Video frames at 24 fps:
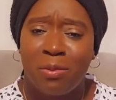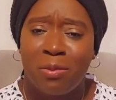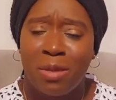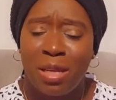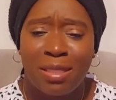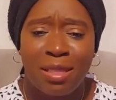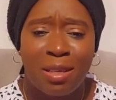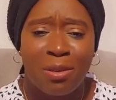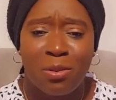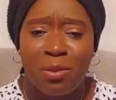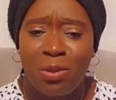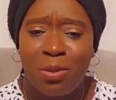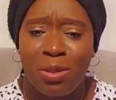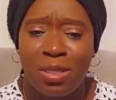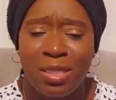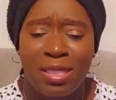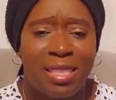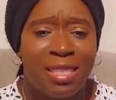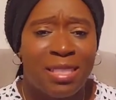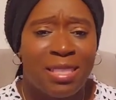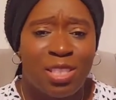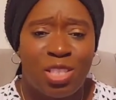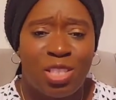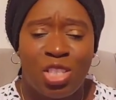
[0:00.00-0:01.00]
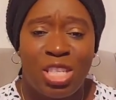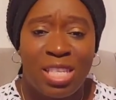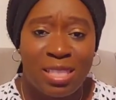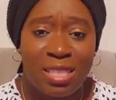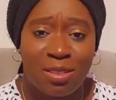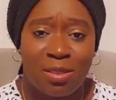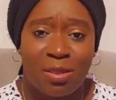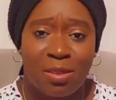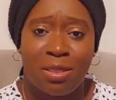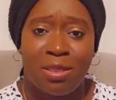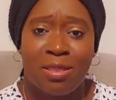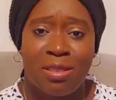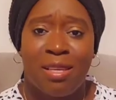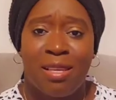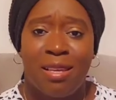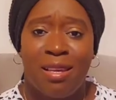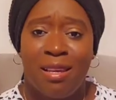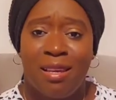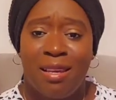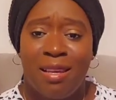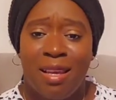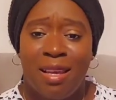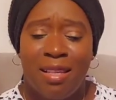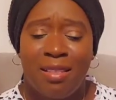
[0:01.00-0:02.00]
I said, who is this Jesus?
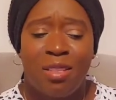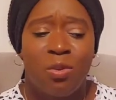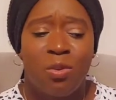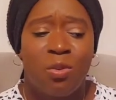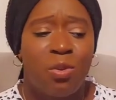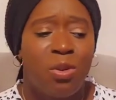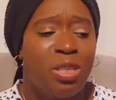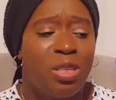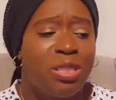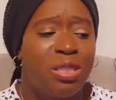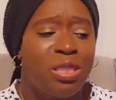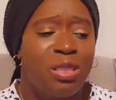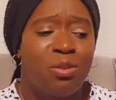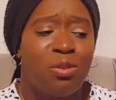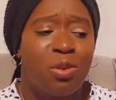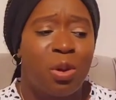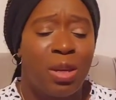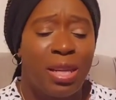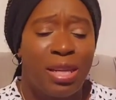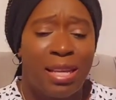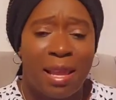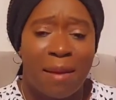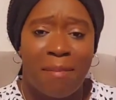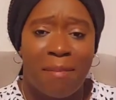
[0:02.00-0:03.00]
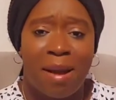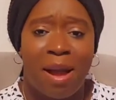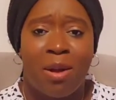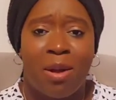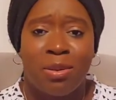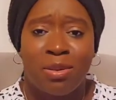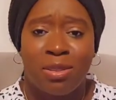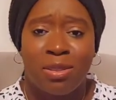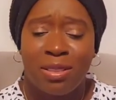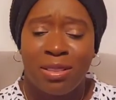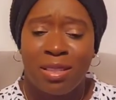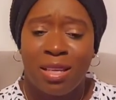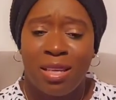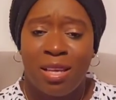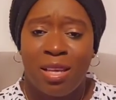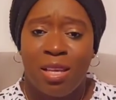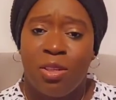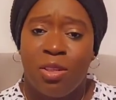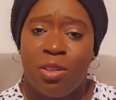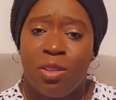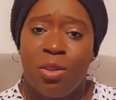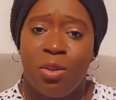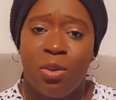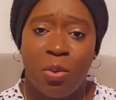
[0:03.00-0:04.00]
I said, who is he talking about?
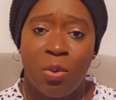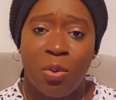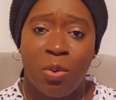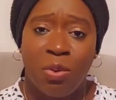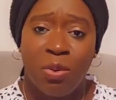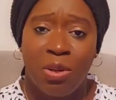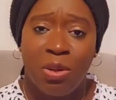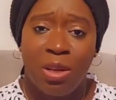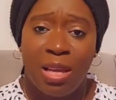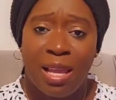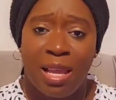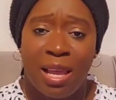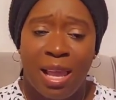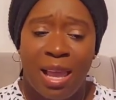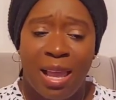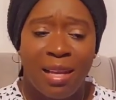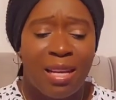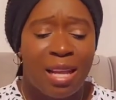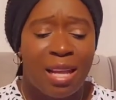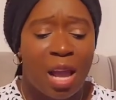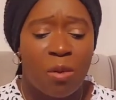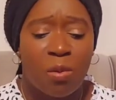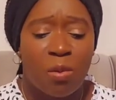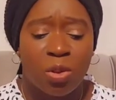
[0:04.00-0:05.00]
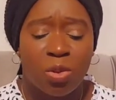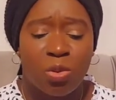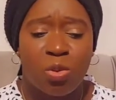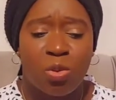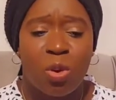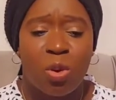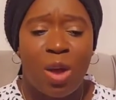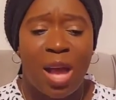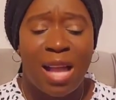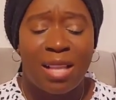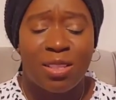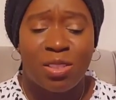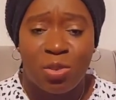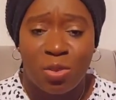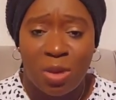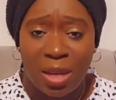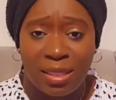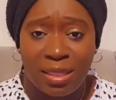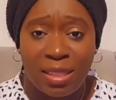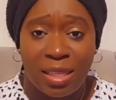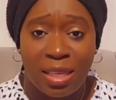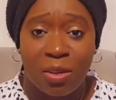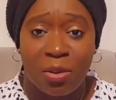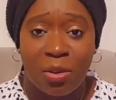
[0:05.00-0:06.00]
You know? And I was so
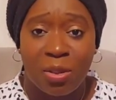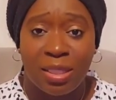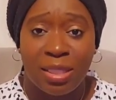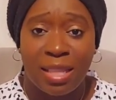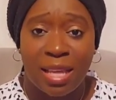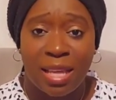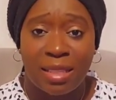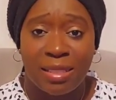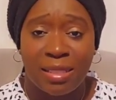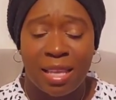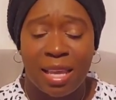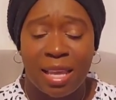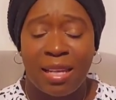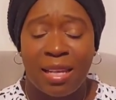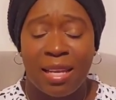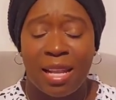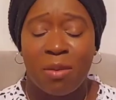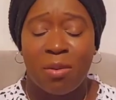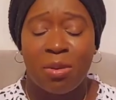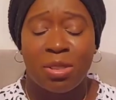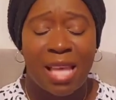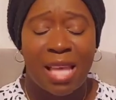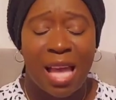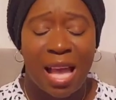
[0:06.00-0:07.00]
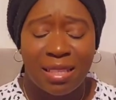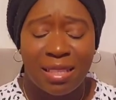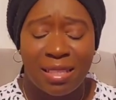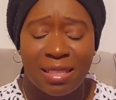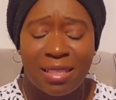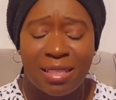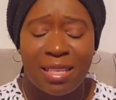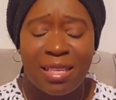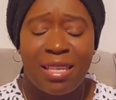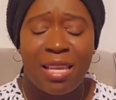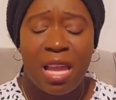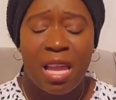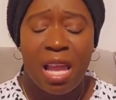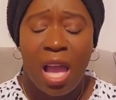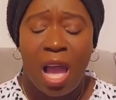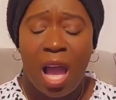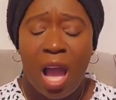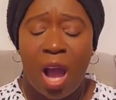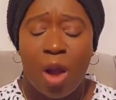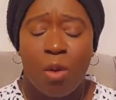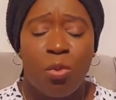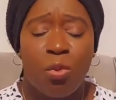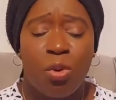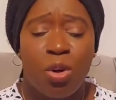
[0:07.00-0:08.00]
attracted on that. And I was asking,
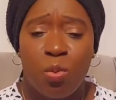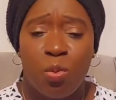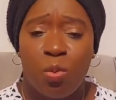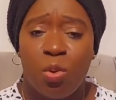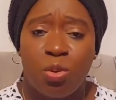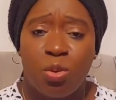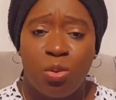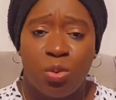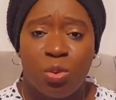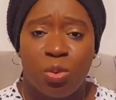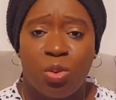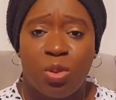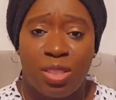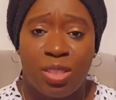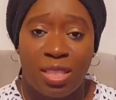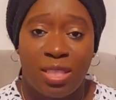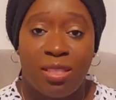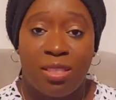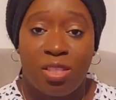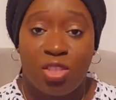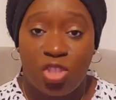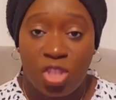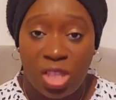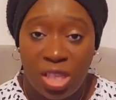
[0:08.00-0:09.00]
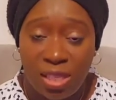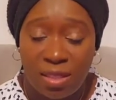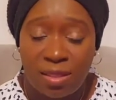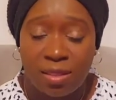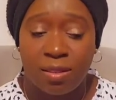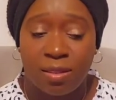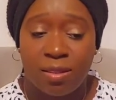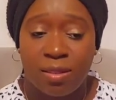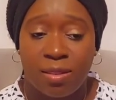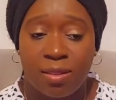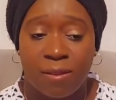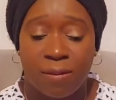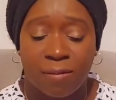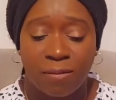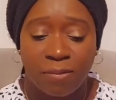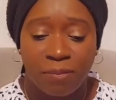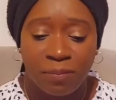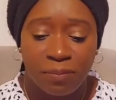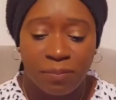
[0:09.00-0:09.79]
I really want to know this Jesus.